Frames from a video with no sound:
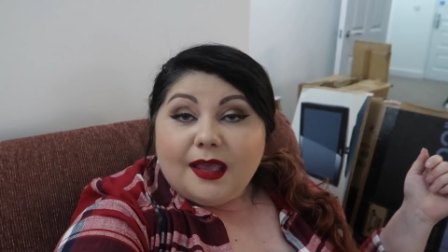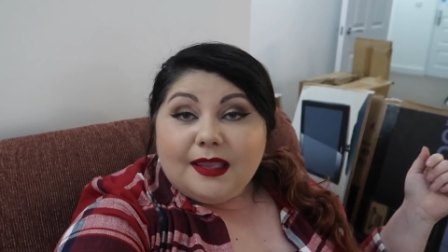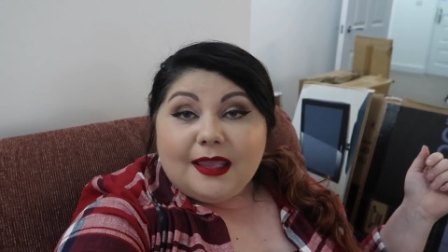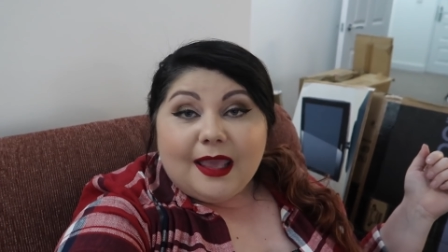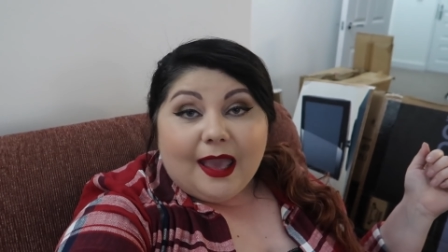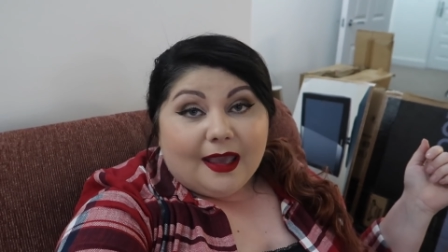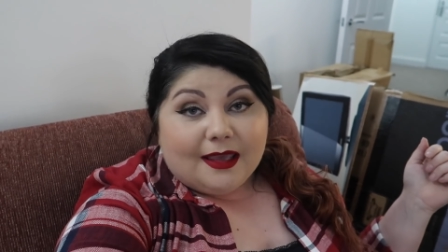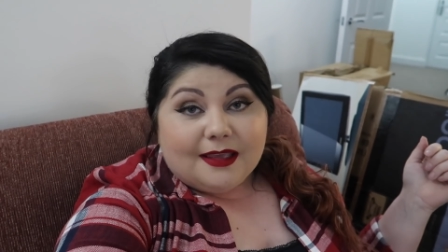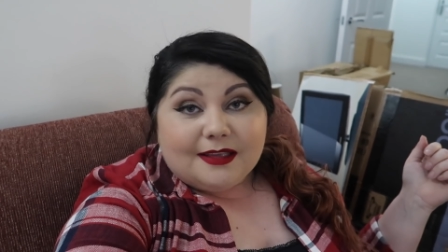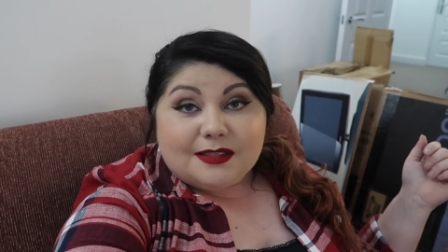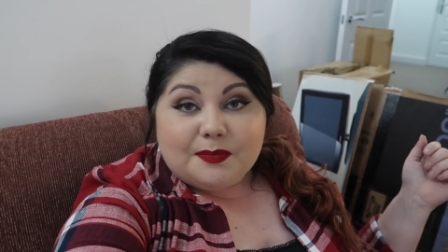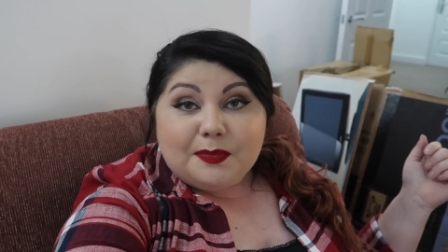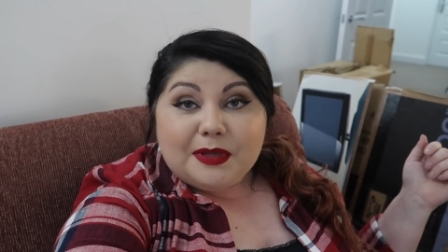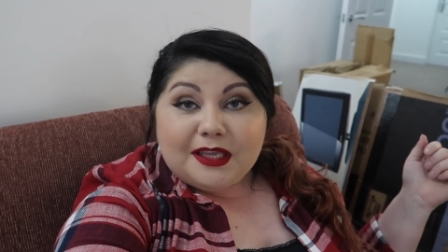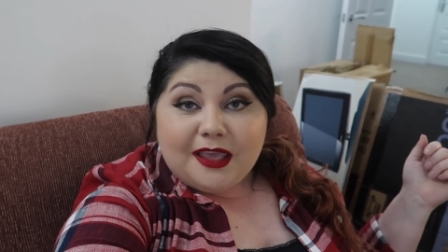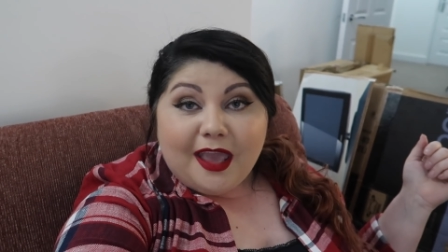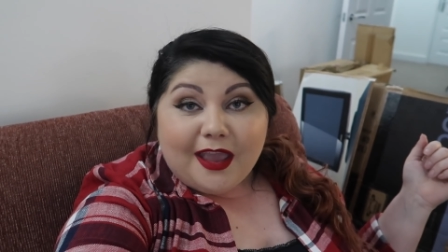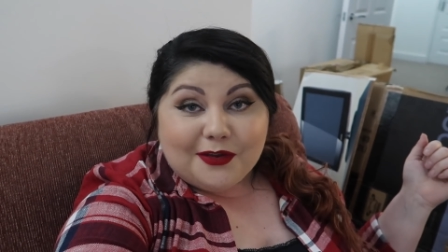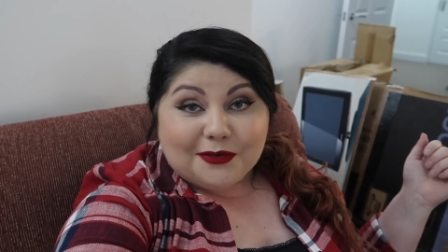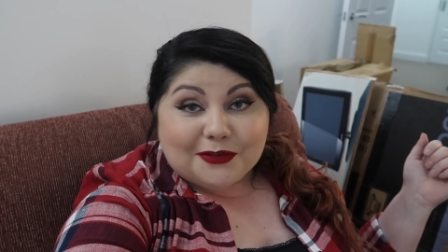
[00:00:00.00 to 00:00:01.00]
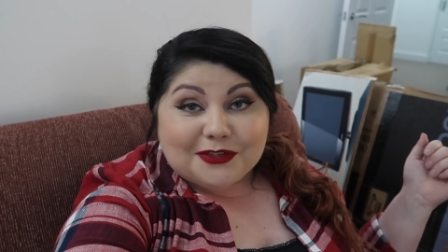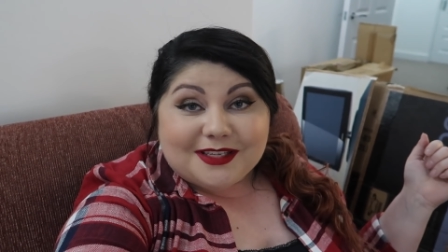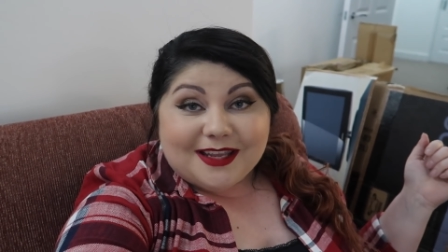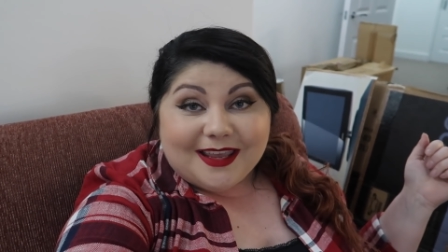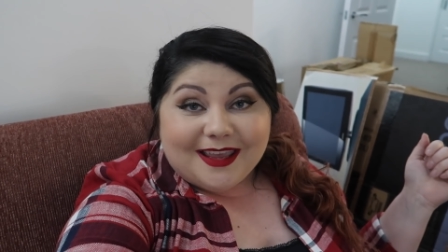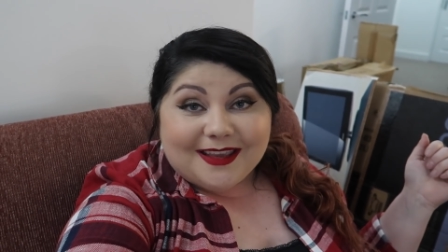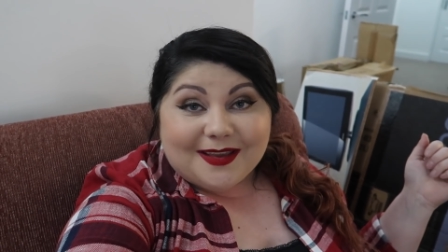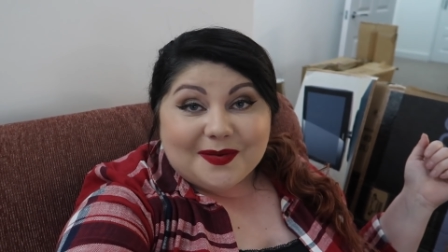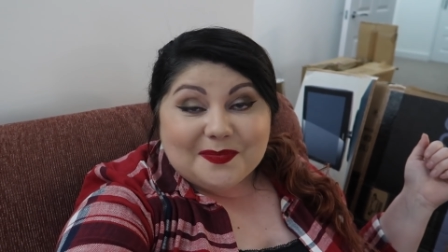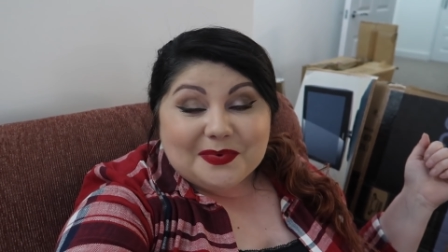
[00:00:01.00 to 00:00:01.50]
yeah, it's a bit
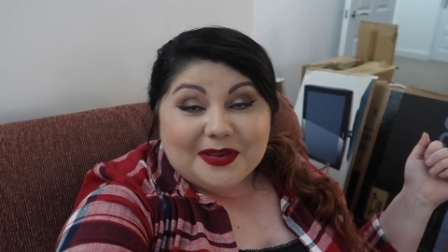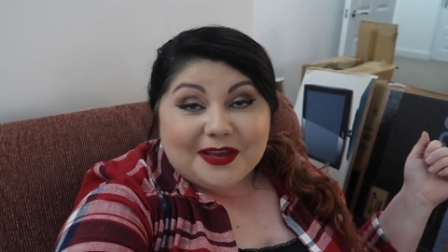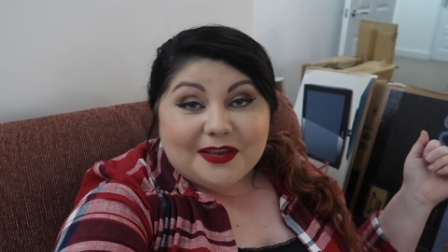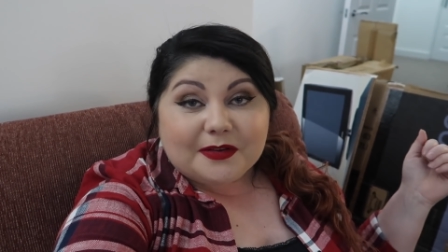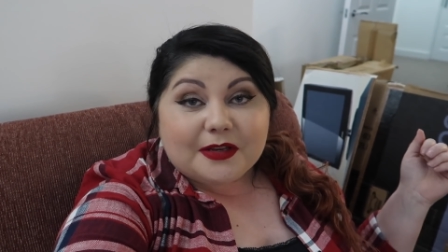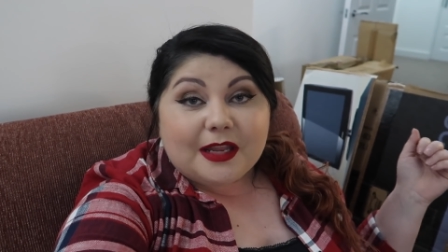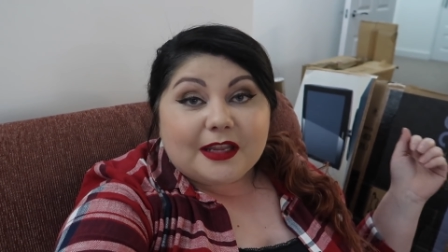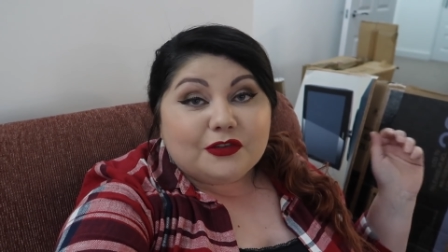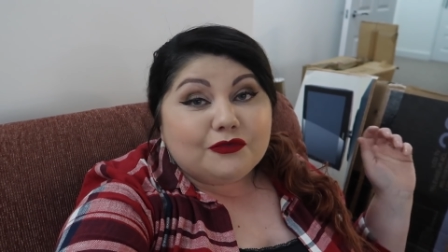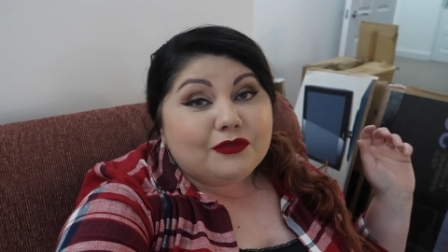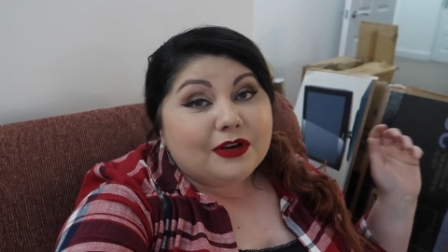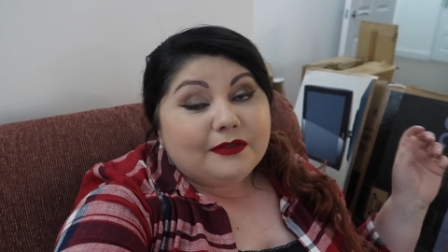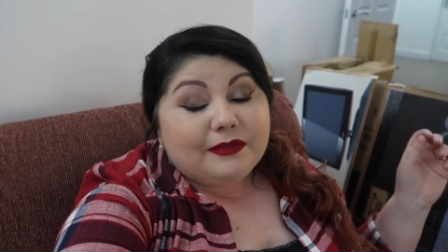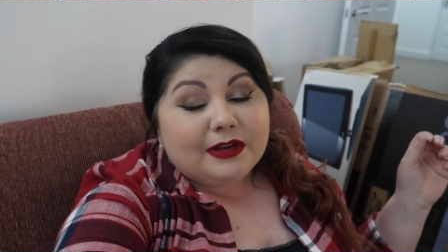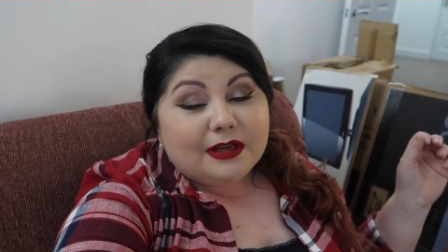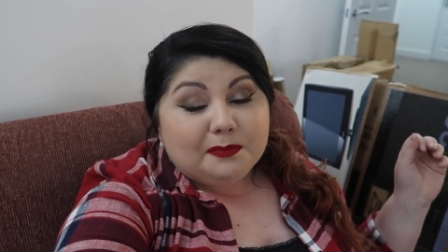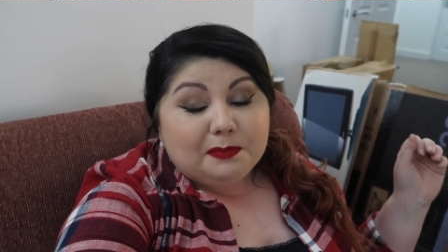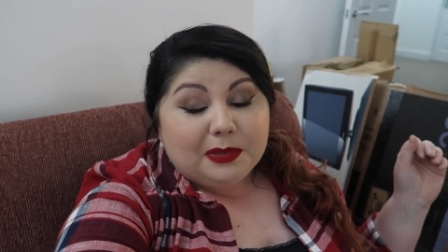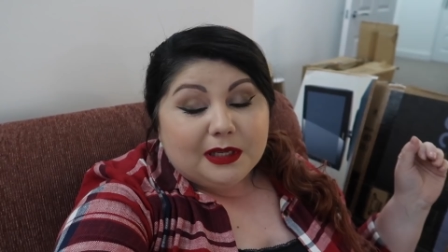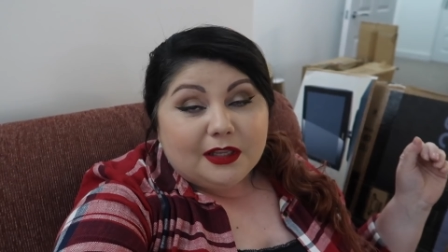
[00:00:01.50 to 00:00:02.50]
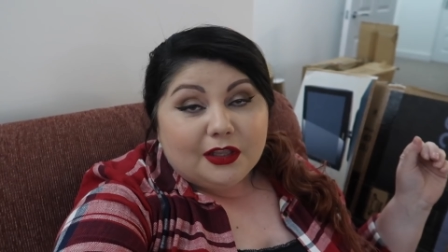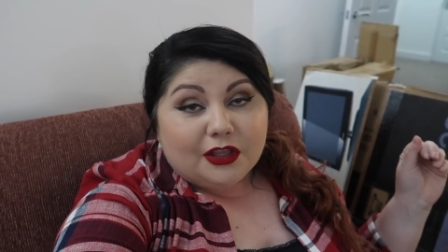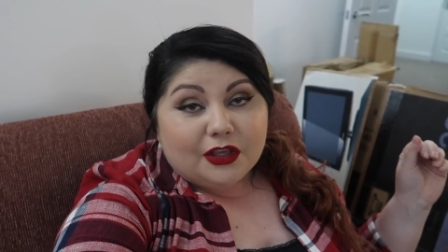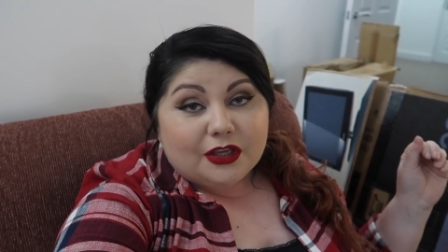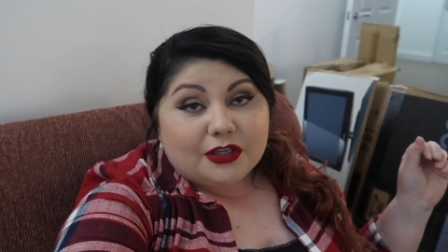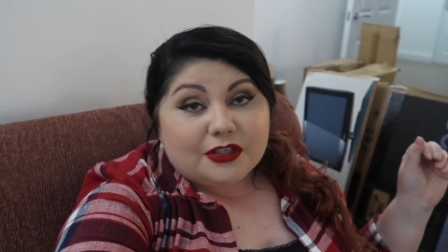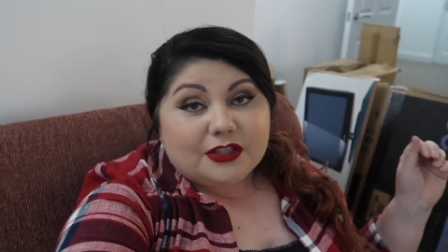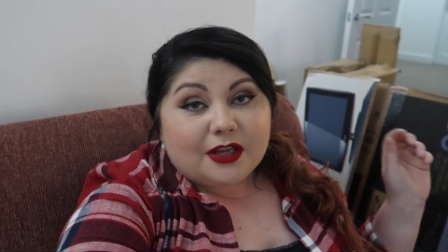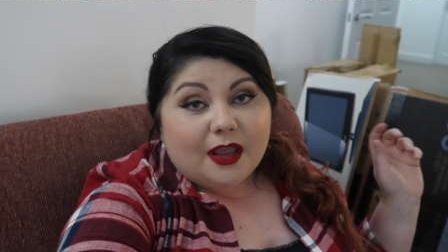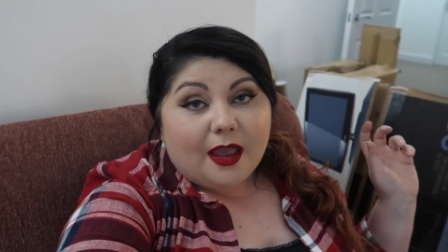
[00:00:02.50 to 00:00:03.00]
chaotic, but it's really, really been
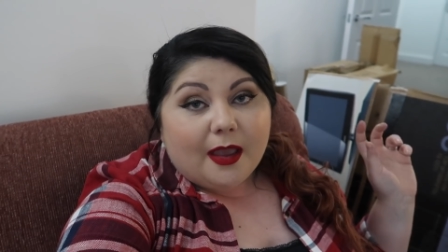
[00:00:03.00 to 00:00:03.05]
good.